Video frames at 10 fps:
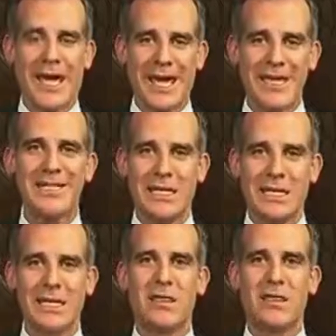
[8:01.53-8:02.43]

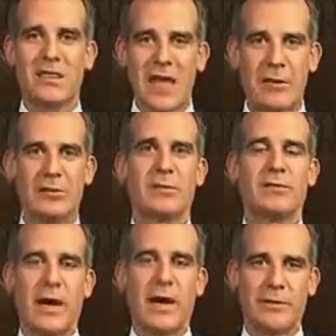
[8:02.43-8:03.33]

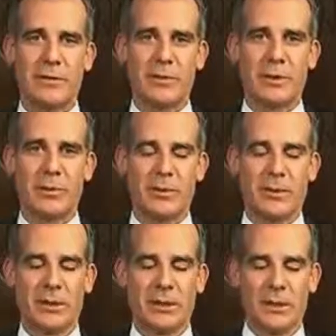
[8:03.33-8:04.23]
18,500 people.
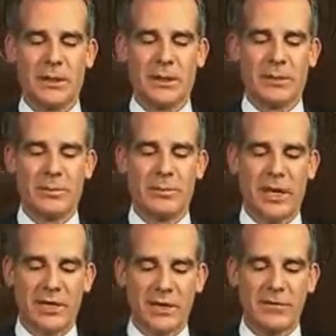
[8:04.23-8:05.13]
By
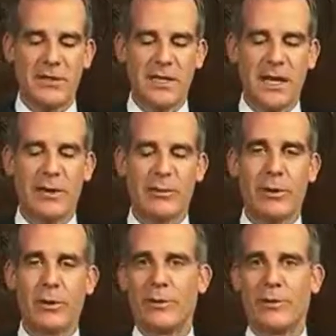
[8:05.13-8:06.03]
the end of today,
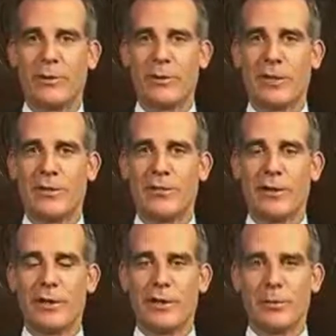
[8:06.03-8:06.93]
we will have
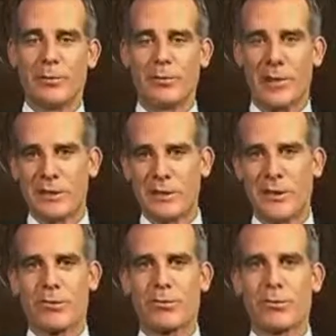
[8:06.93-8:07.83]
busted
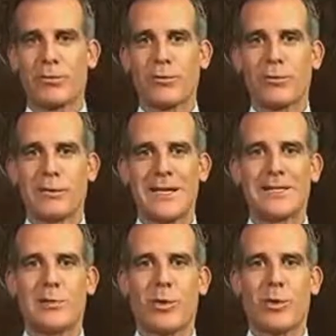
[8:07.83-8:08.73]
through
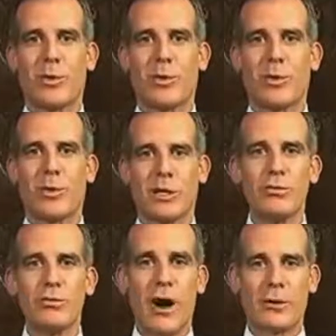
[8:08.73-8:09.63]
testing more than
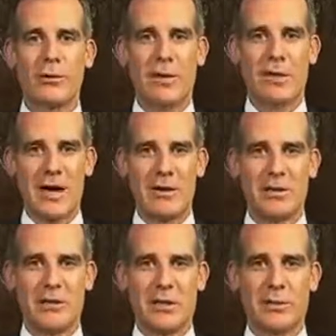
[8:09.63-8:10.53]
200,000
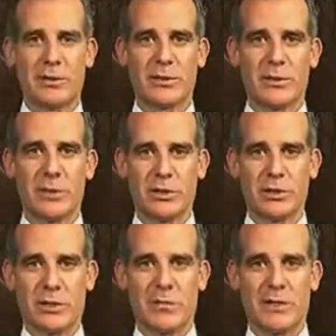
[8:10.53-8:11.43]
people since we stood
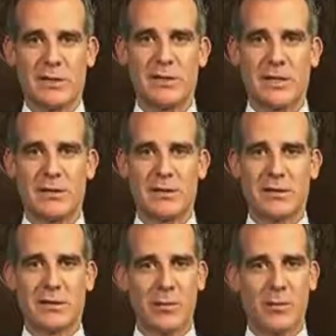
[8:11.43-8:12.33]
up these centers.
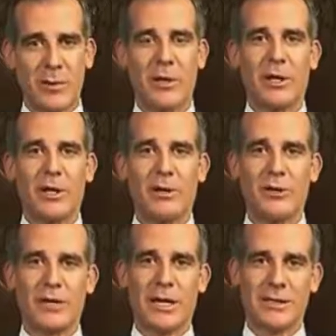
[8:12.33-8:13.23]
And remember, you
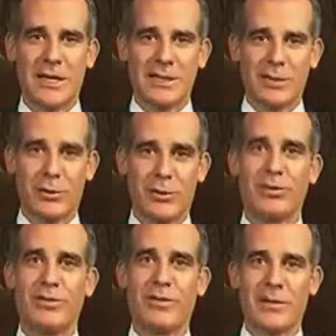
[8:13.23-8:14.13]
can get tests through your
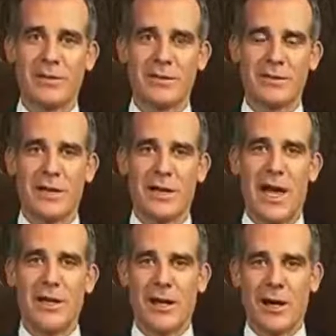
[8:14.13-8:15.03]
providers
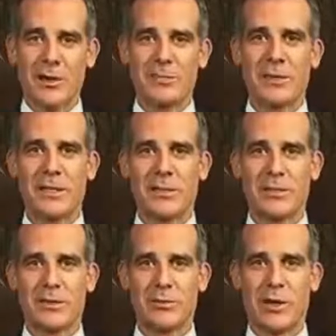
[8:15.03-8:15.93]
and other places
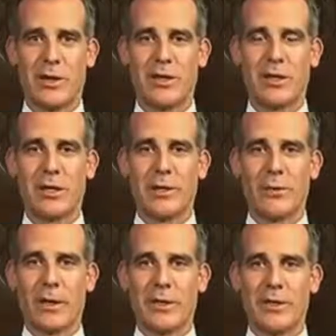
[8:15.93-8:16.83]
as well.
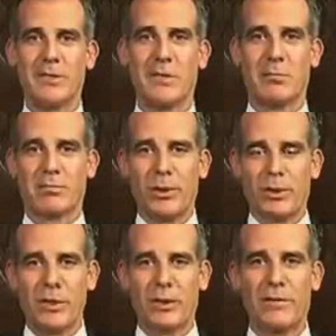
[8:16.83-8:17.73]
While this is the
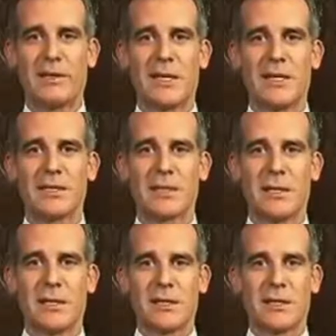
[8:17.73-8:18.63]
bulk of the tests,
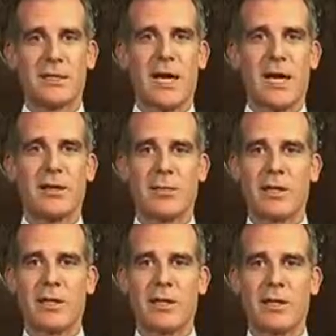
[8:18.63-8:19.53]
together we
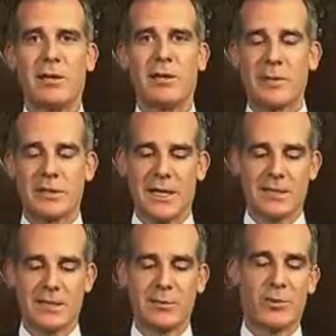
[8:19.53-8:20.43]
think we've probably
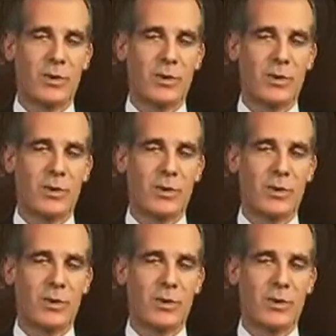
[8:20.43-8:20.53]
tested more than